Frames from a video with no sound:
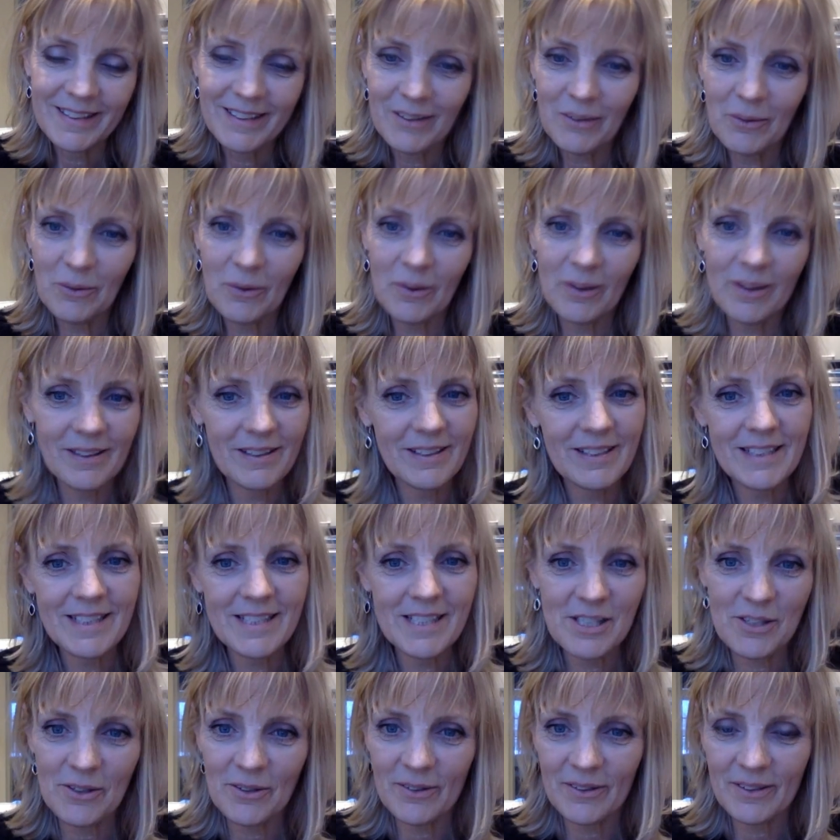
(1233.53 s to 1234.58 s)
Or is
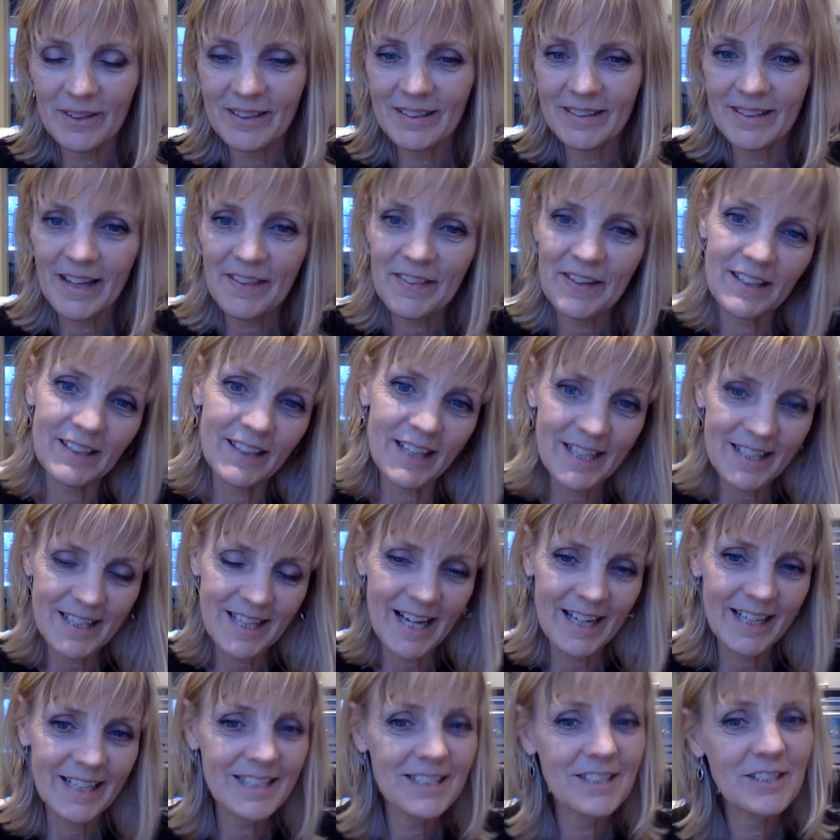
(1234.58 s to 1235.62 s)
there nothing like
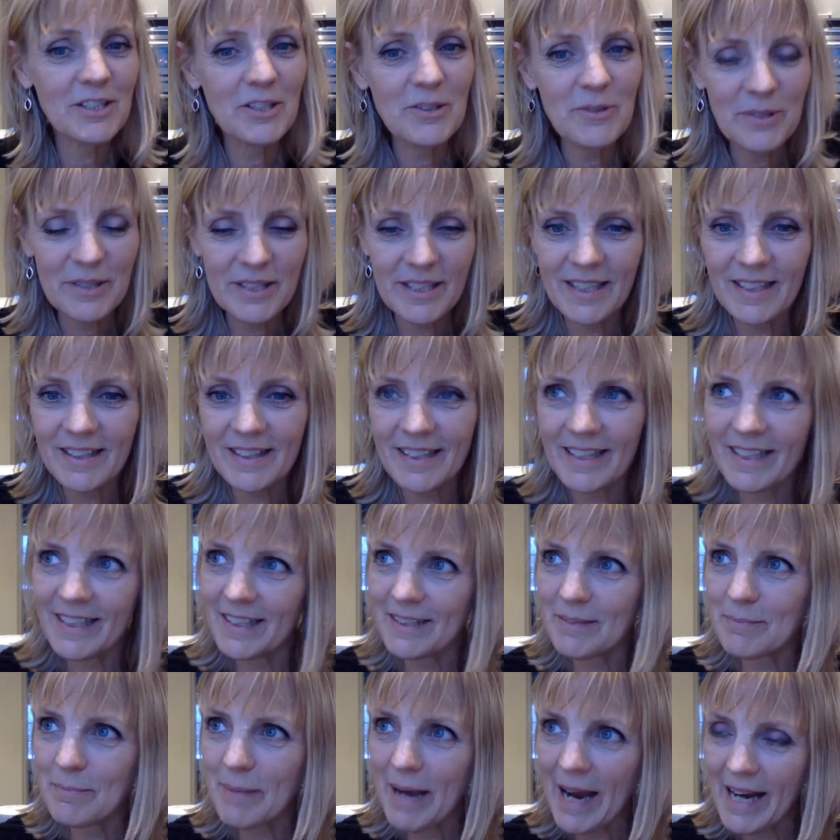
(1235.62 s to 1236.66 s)
that? And do you think that
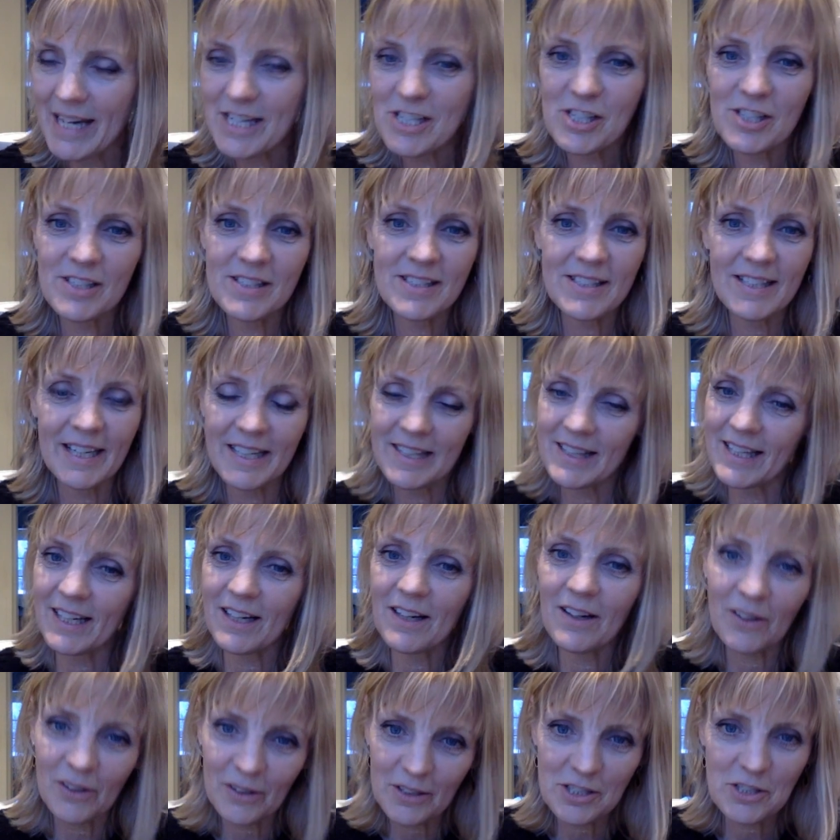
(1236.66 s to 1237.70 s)
it matches like the
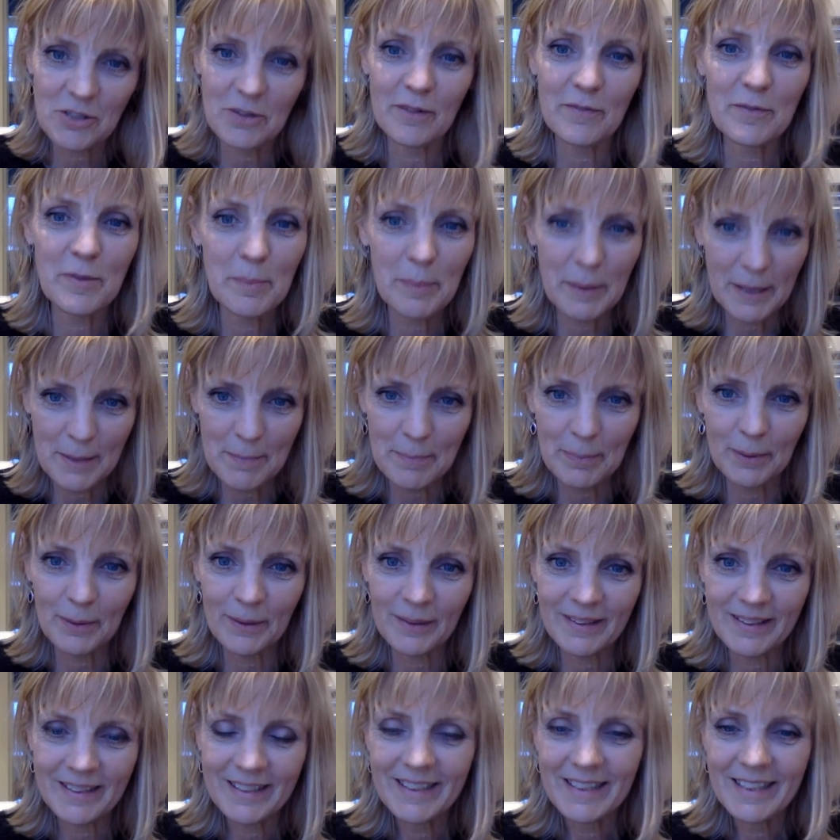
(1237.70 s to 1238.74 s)
culture of the
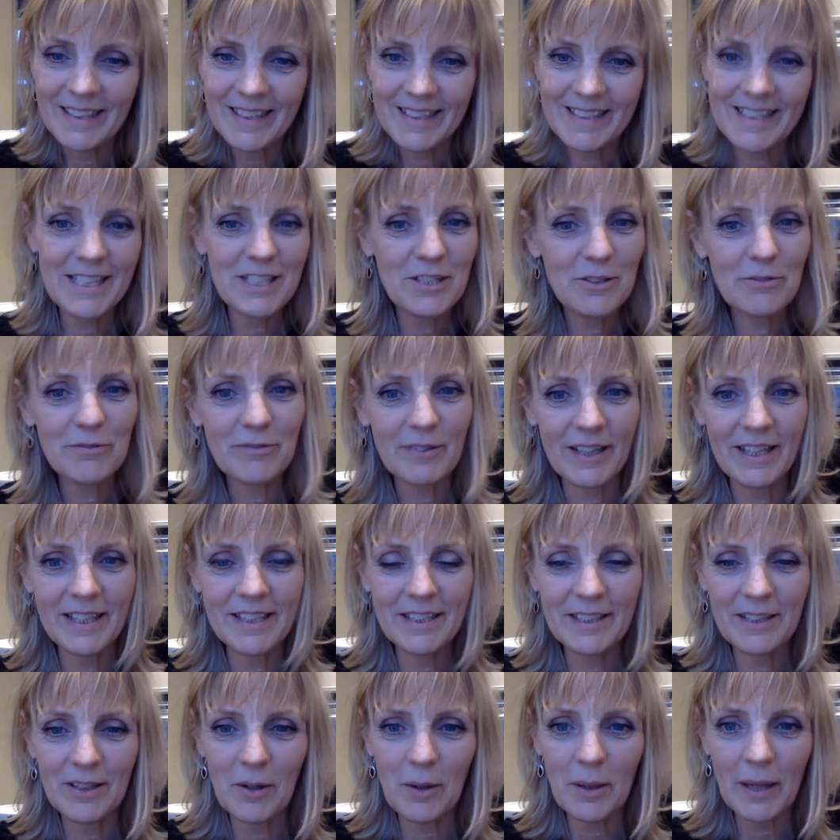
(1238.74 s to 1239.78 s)
people? Because I do find,
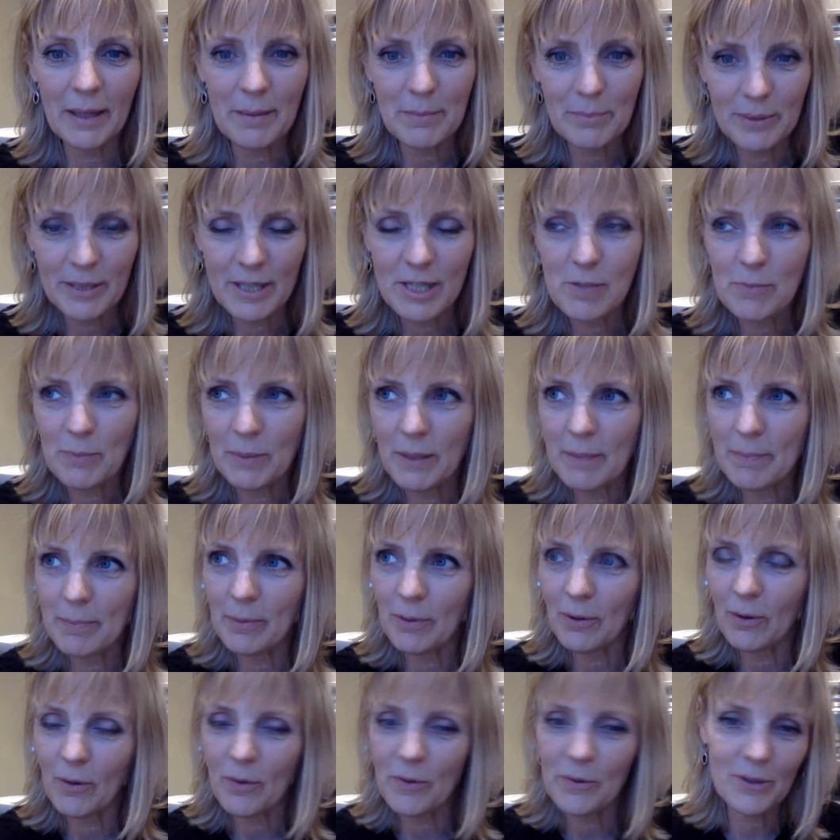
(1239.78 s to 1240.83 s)
you know, like British
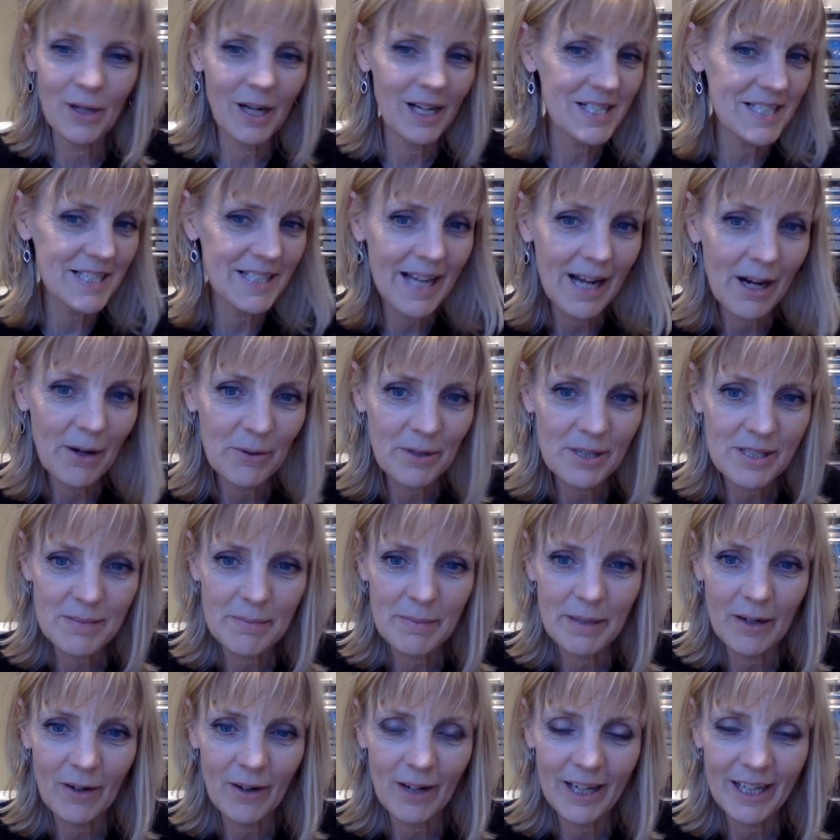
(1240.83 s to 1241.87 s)
people, they're not as loud as
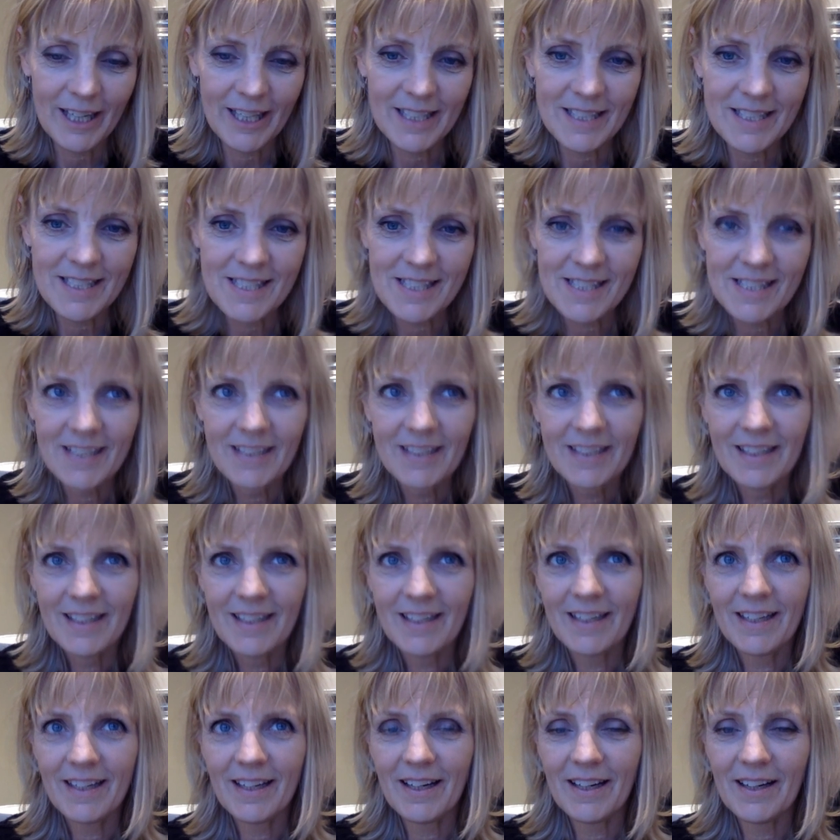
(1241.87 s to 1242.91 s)
Americans.
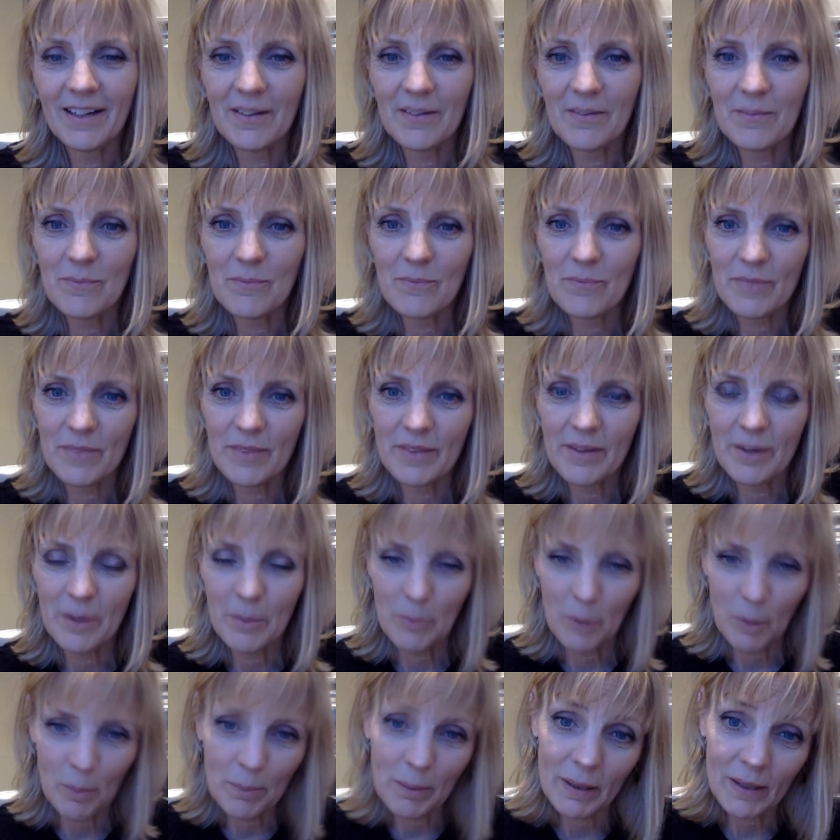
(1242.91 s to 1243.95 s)
Um, they're
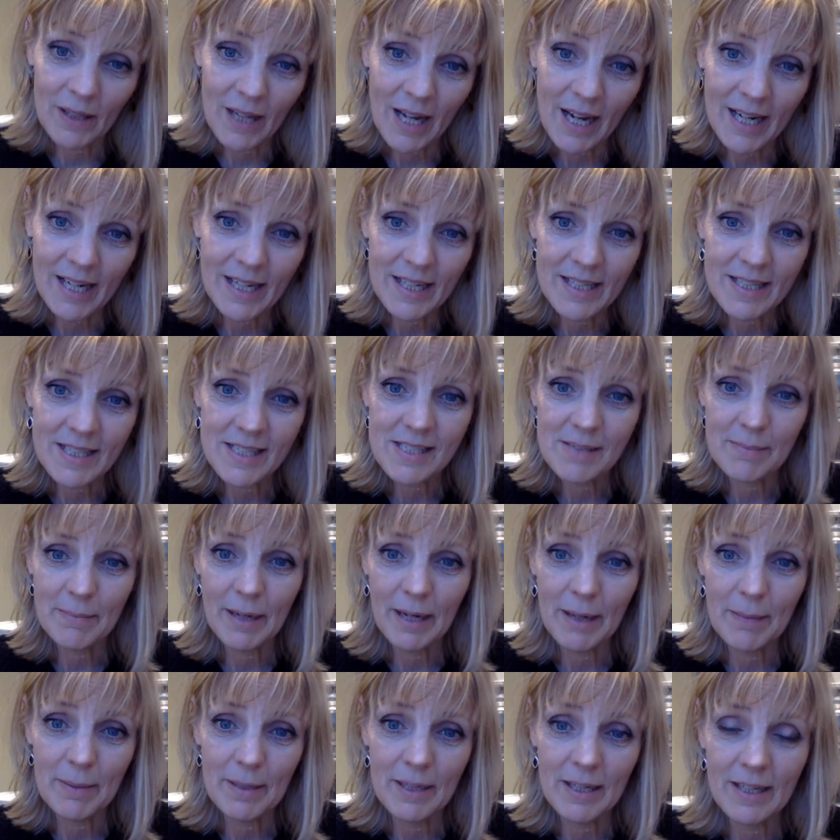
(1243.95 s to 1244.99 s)
more polite,
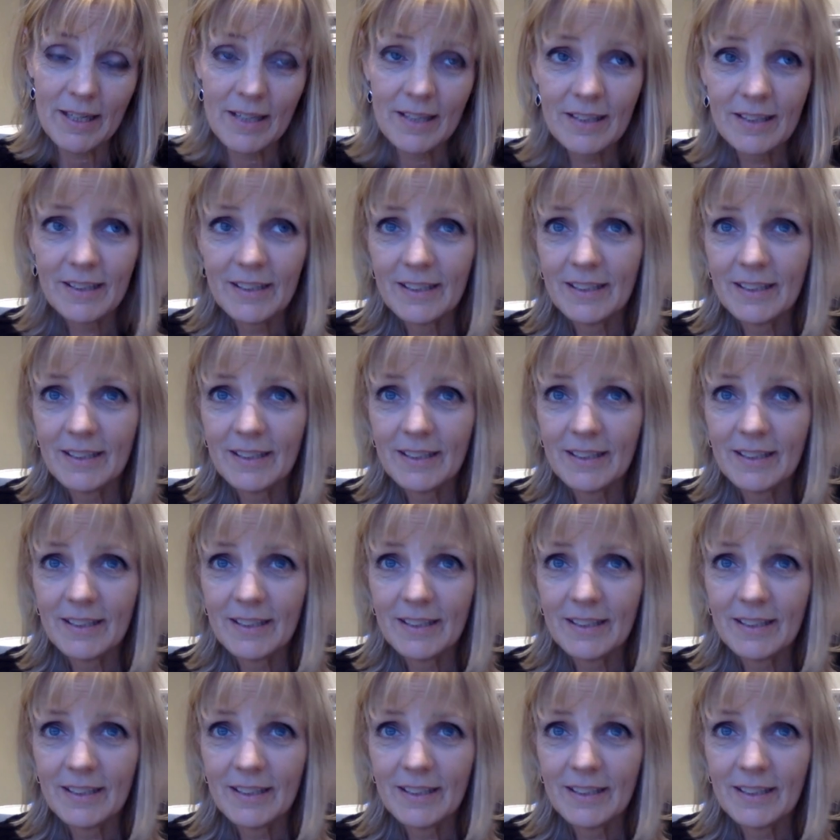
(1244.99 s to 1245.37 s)
maybe.